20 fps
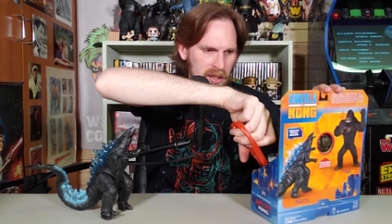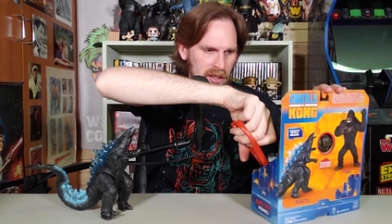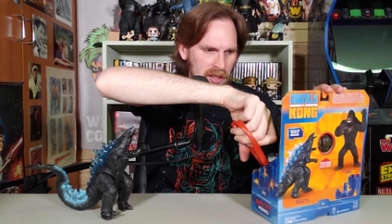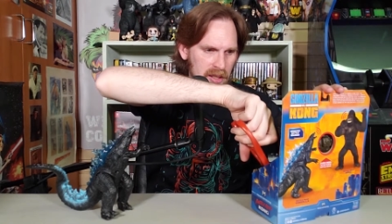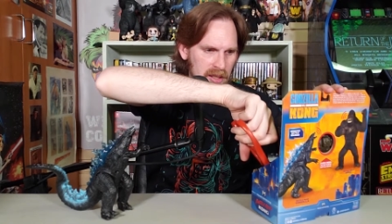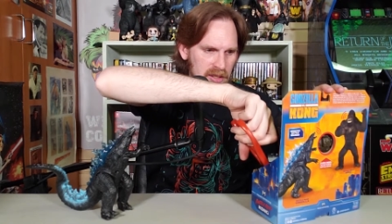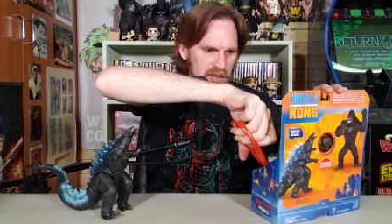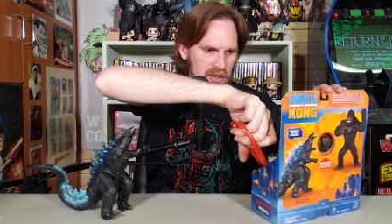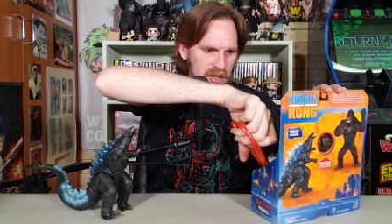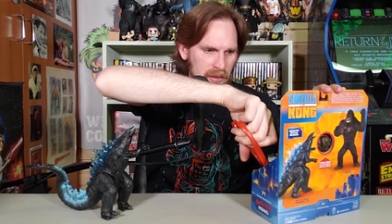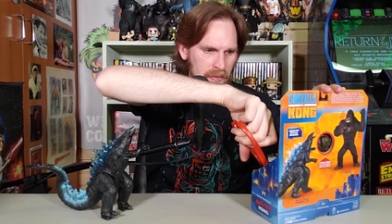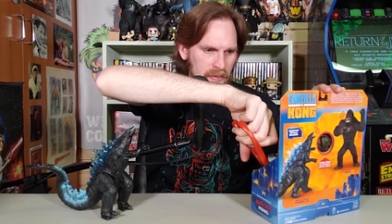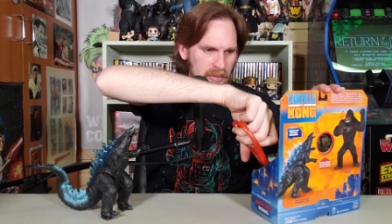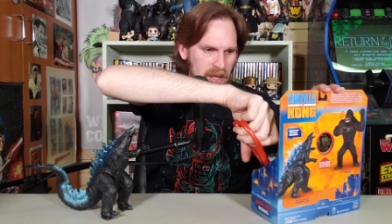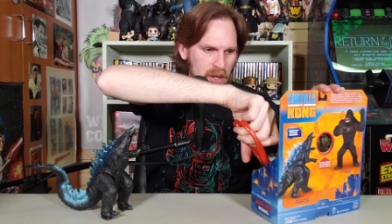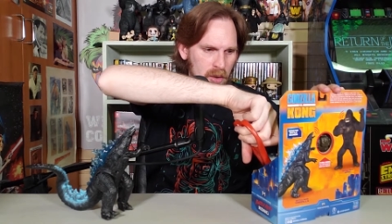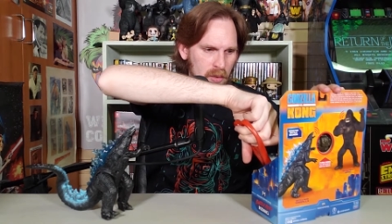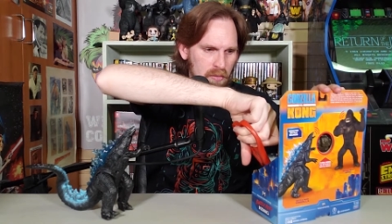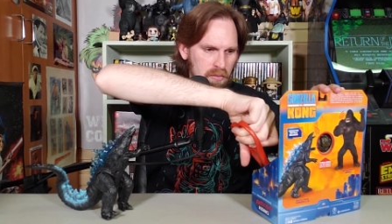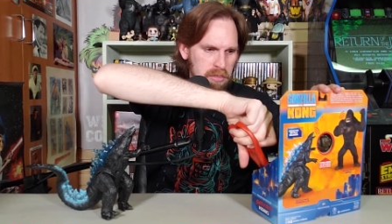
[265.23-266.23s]
He's on a big
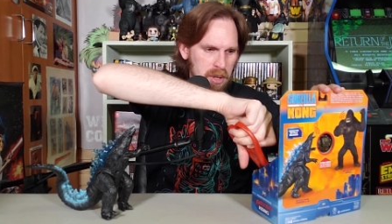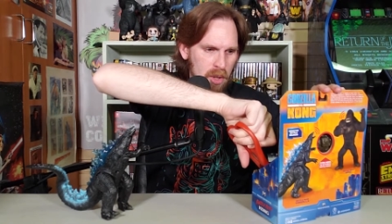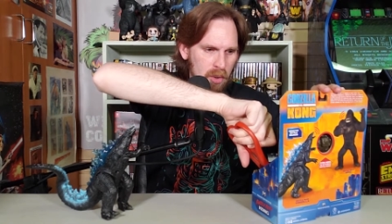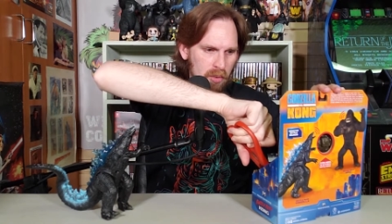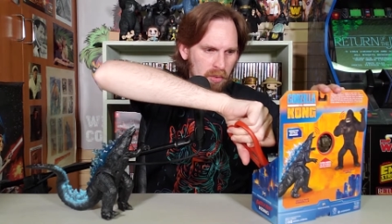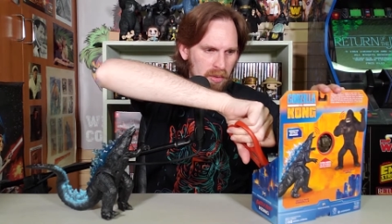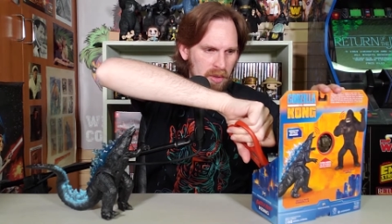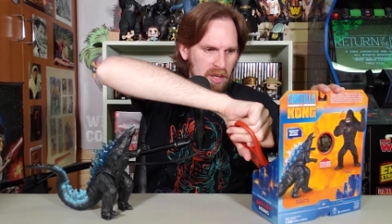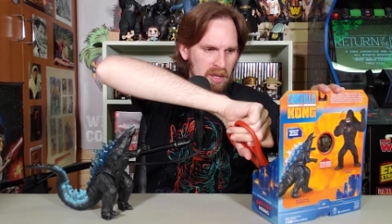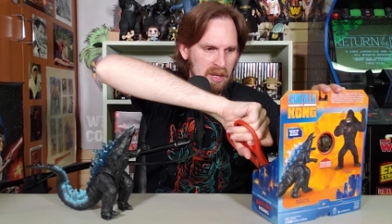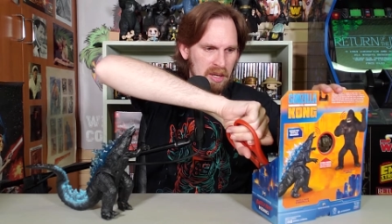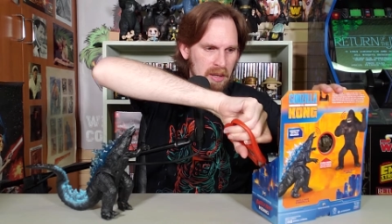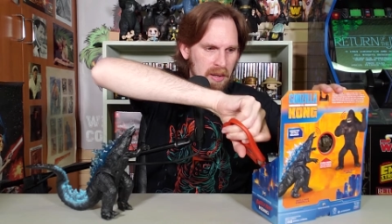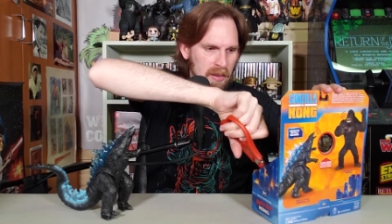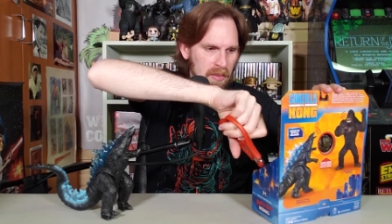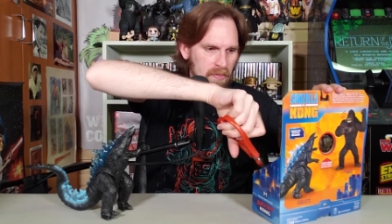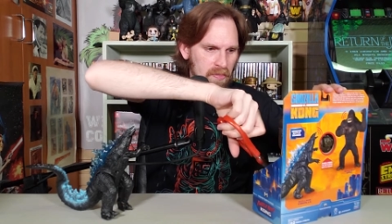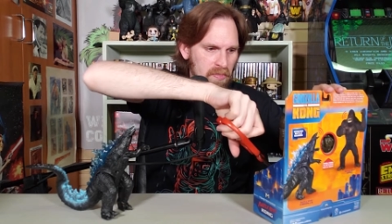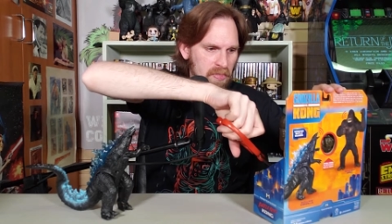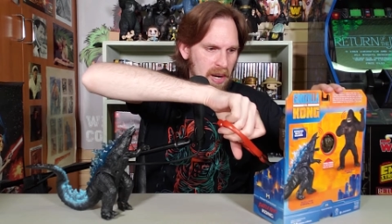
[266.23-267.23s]
old boat,
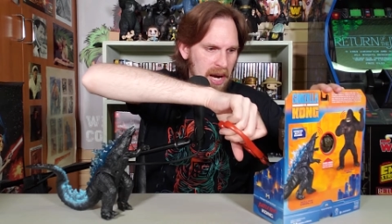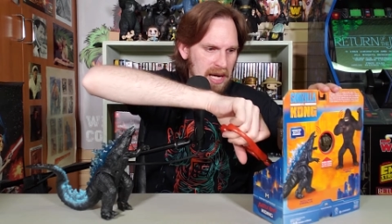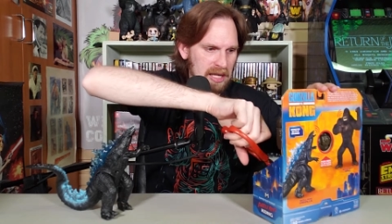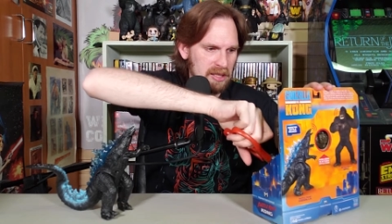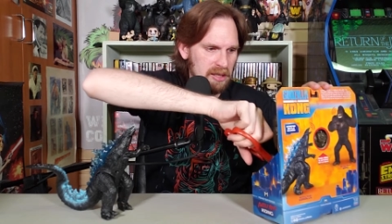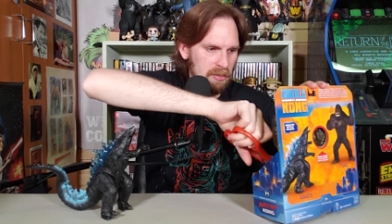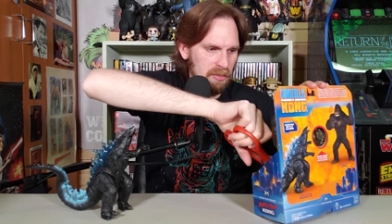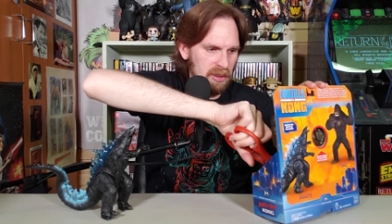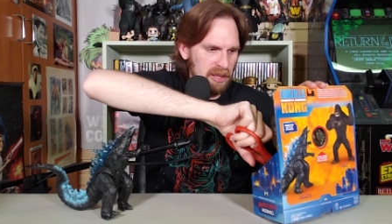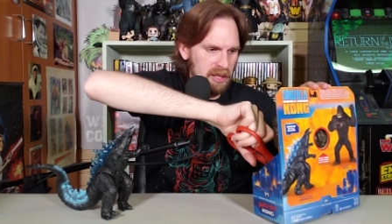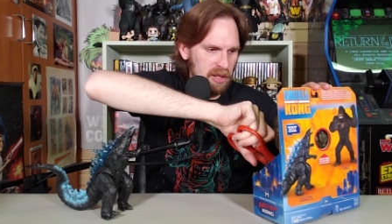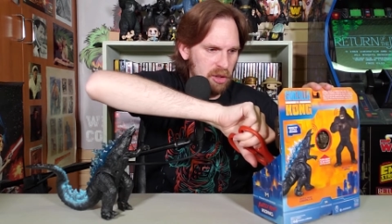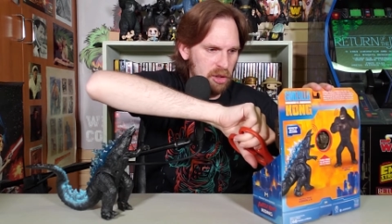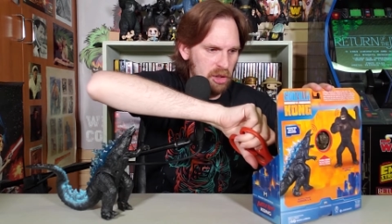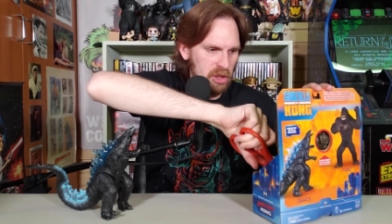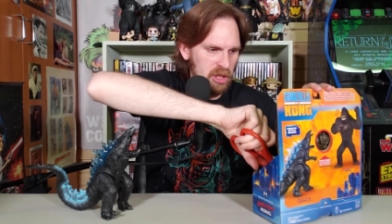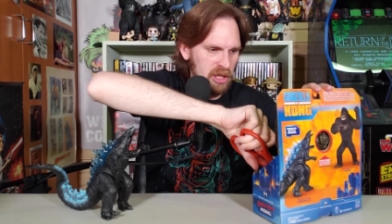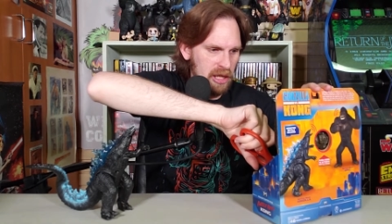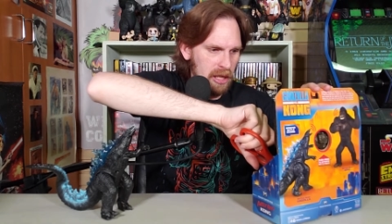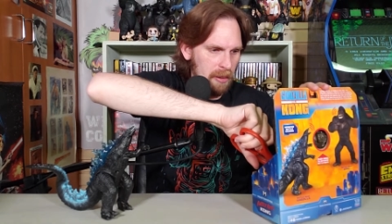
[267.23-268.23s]
possibly a
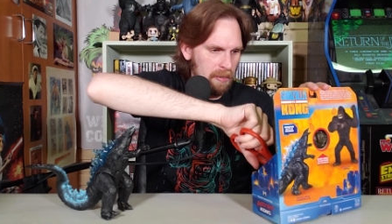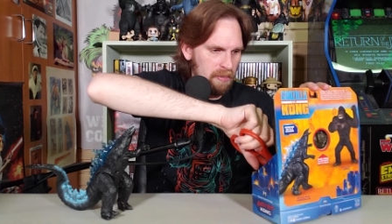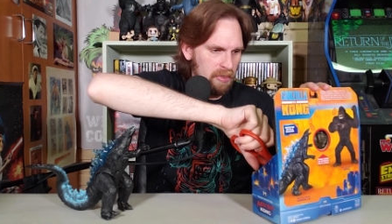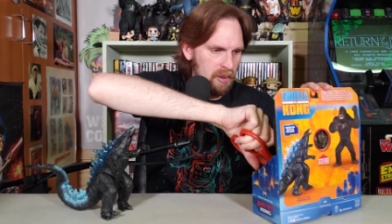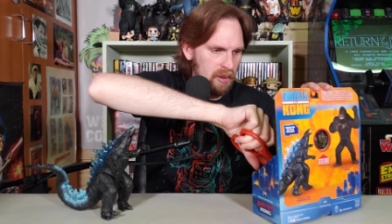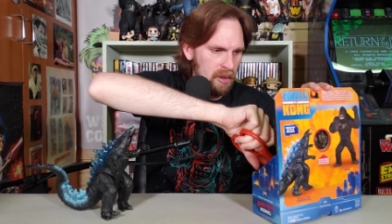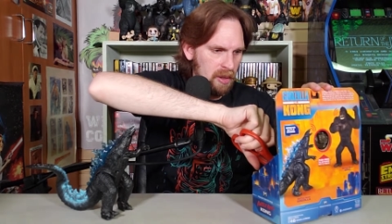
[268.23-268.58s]
ship,